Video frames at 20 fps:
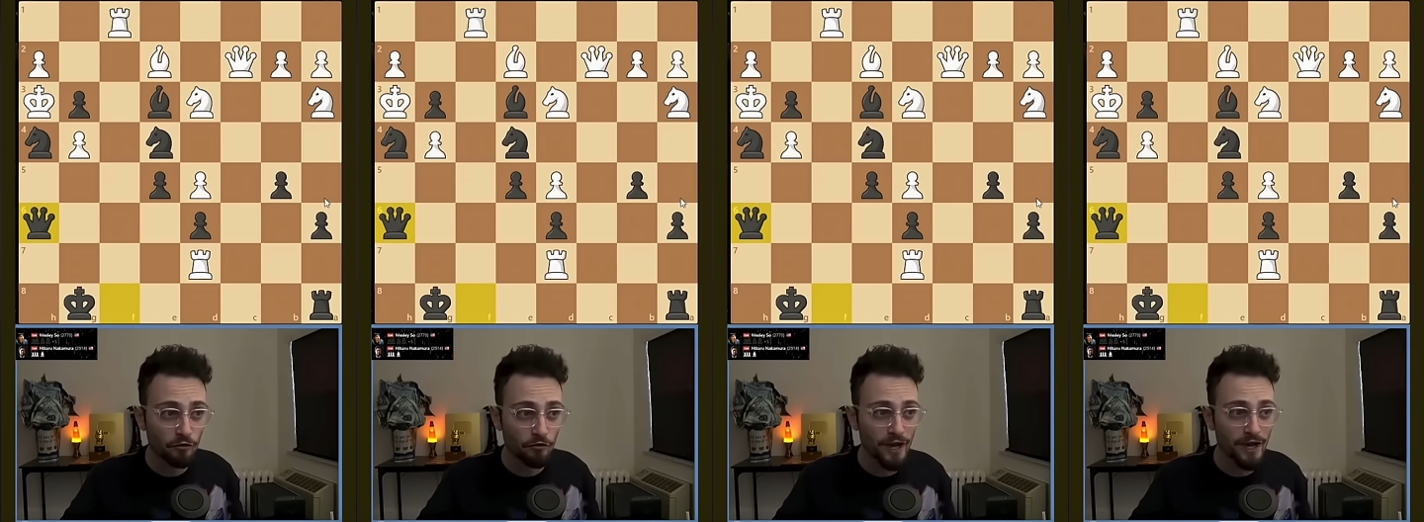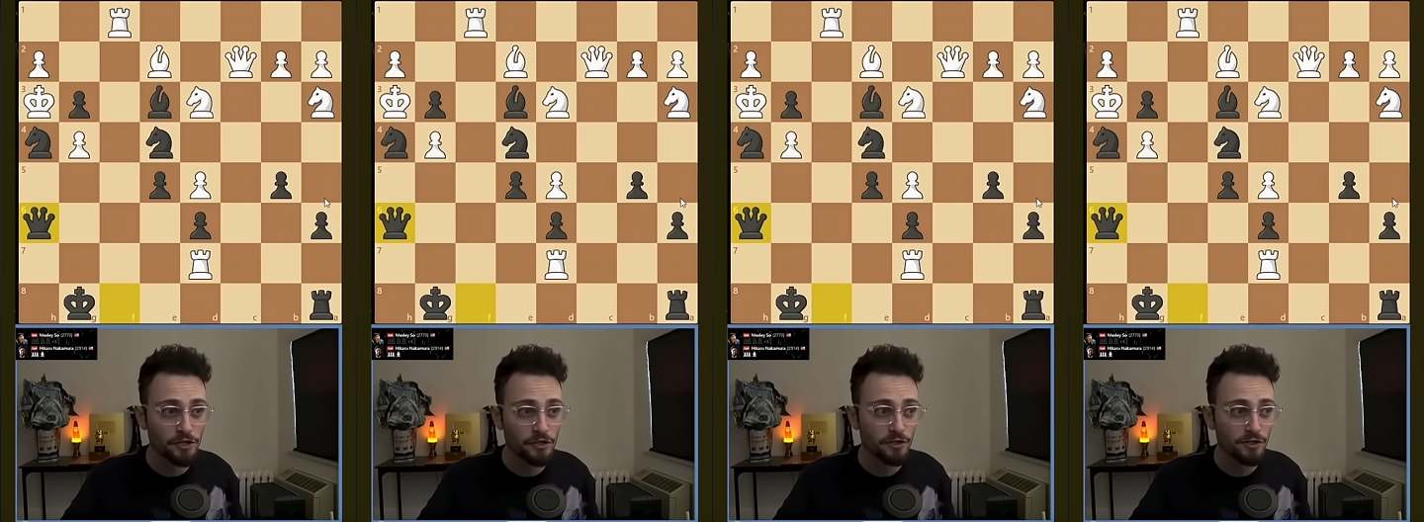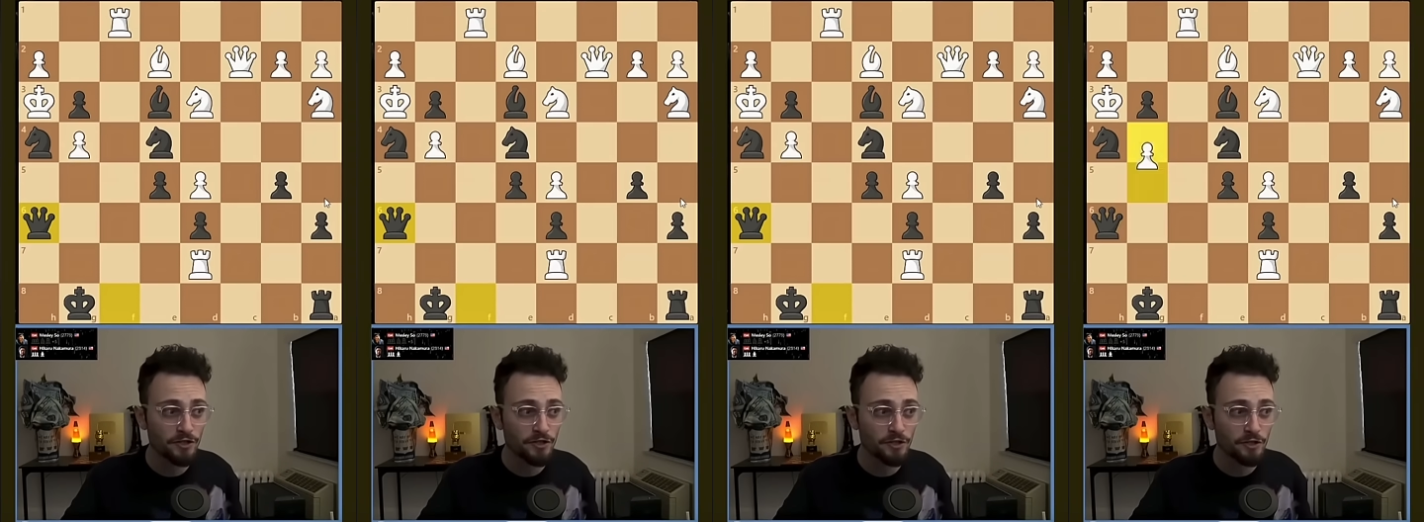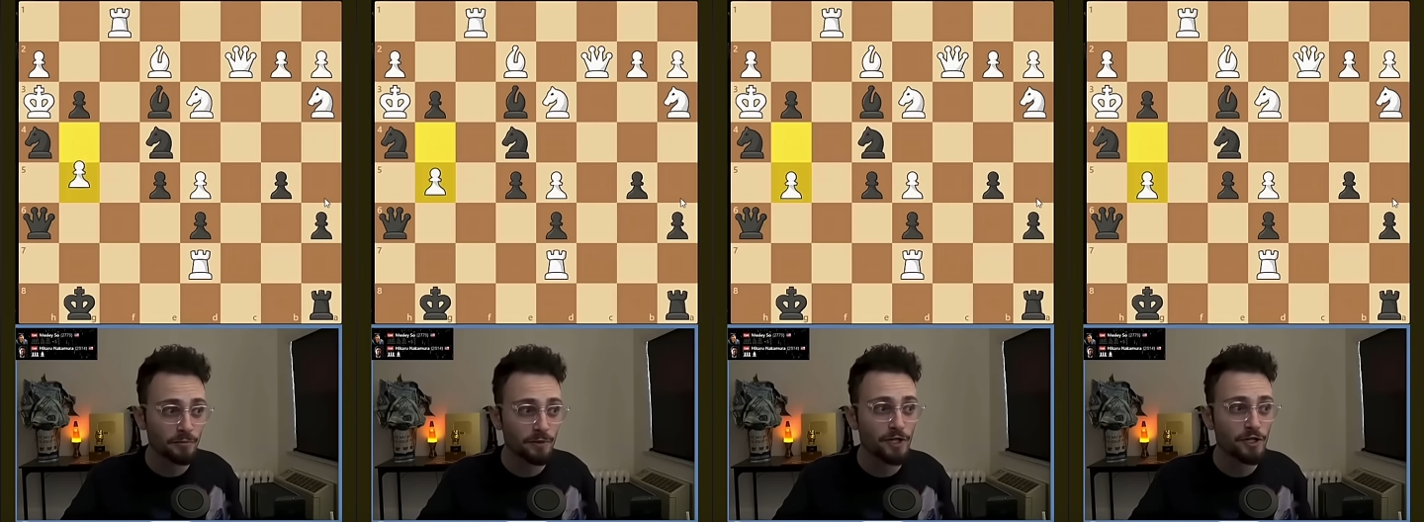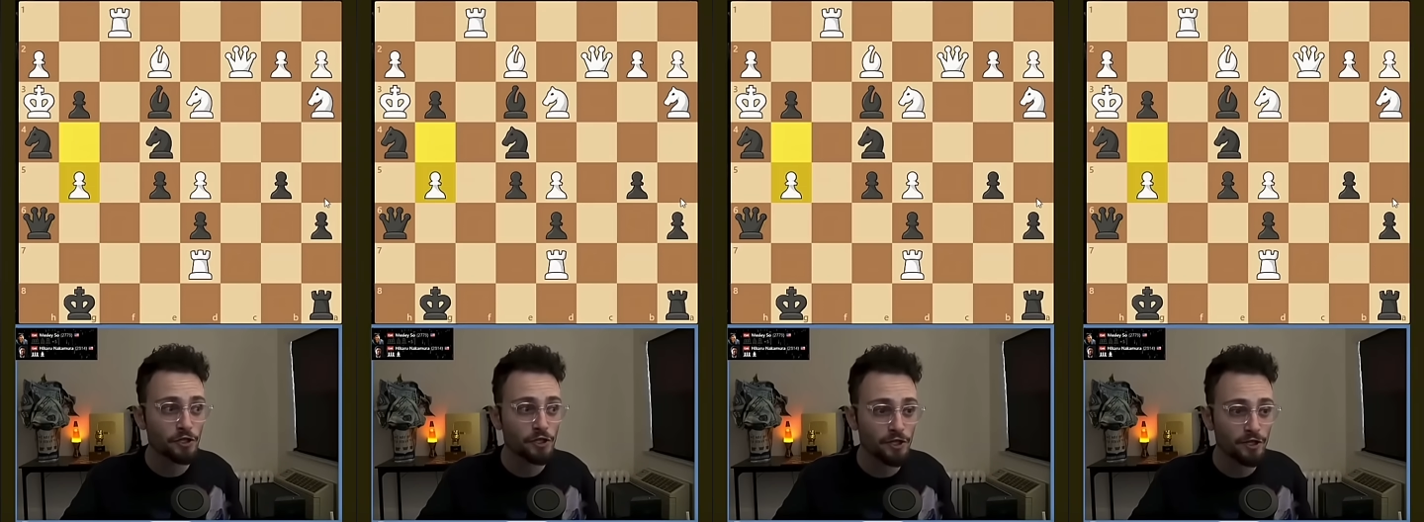fashions is to
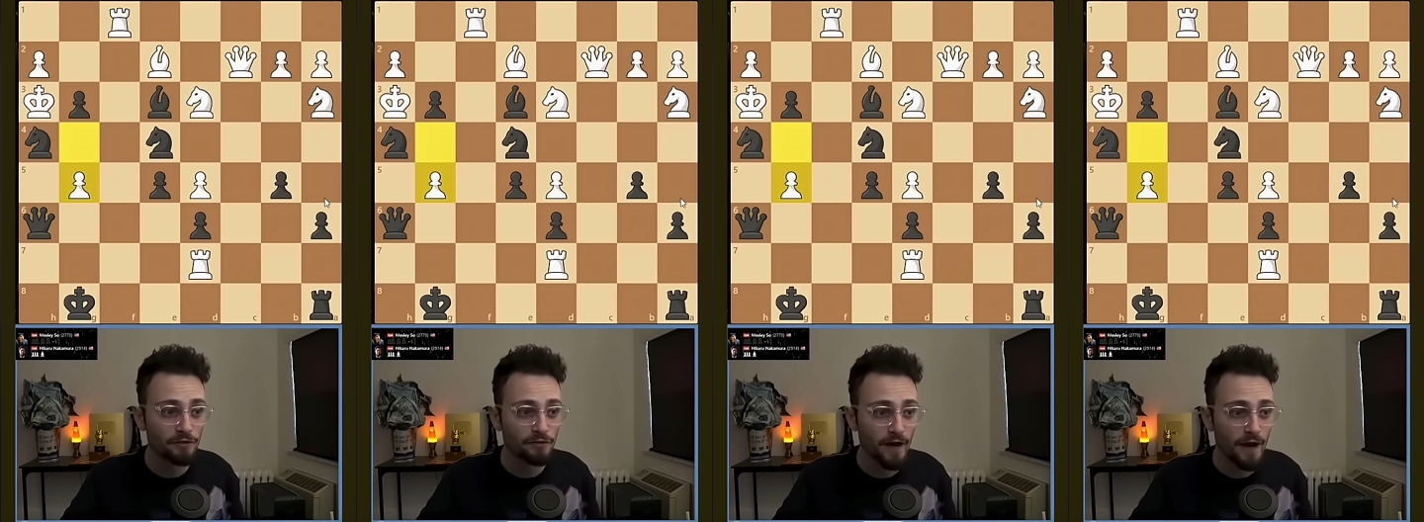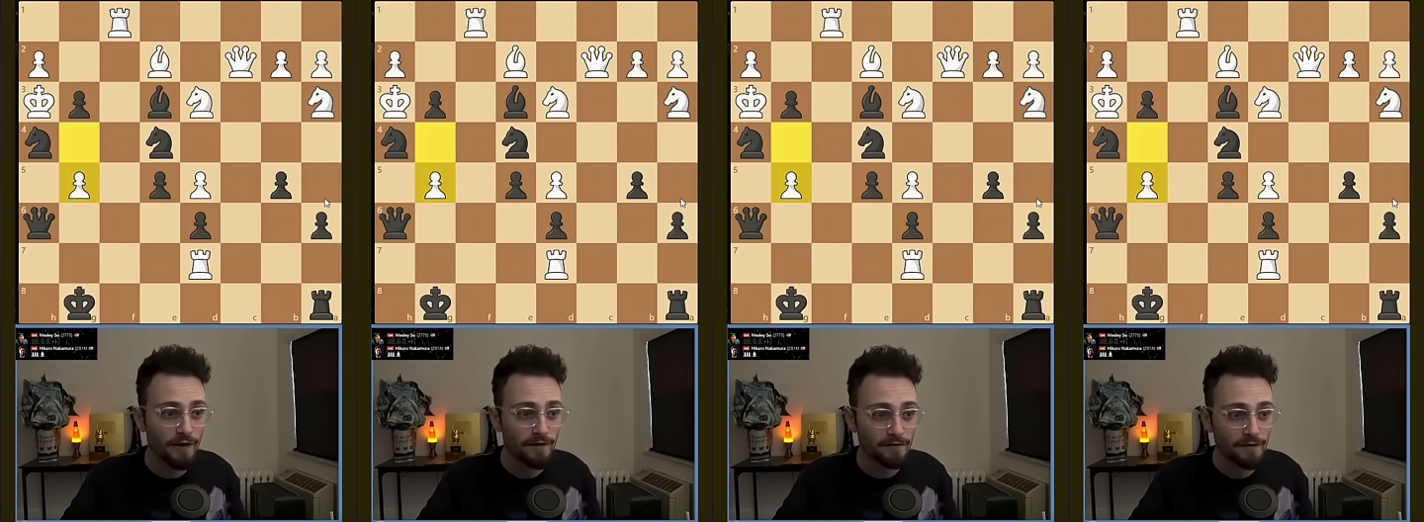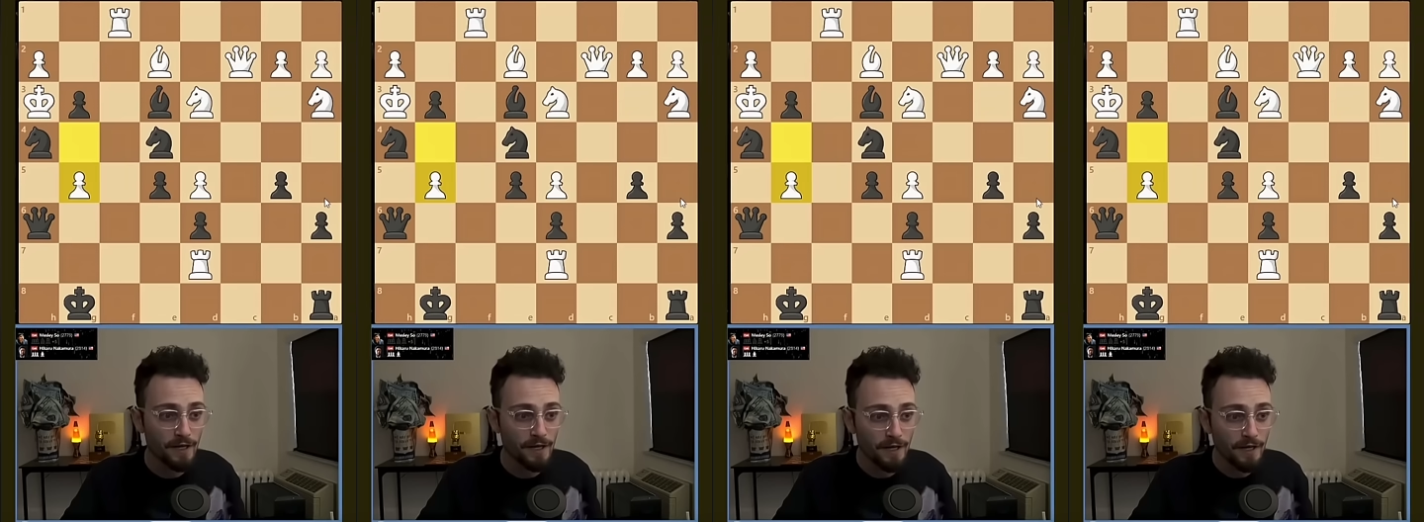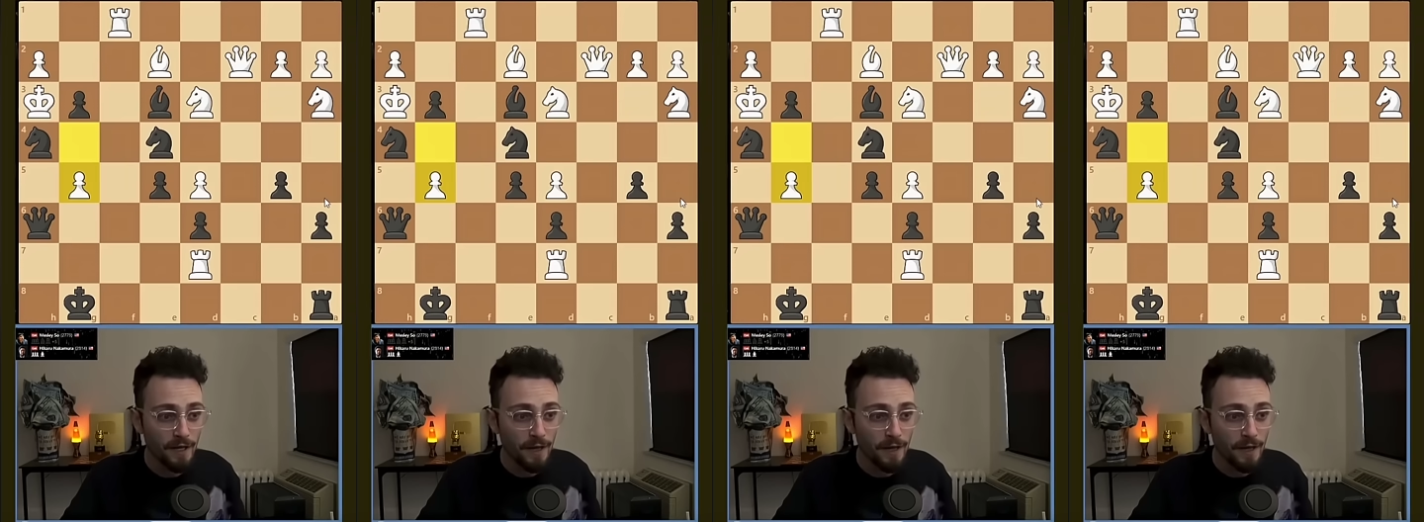play g5.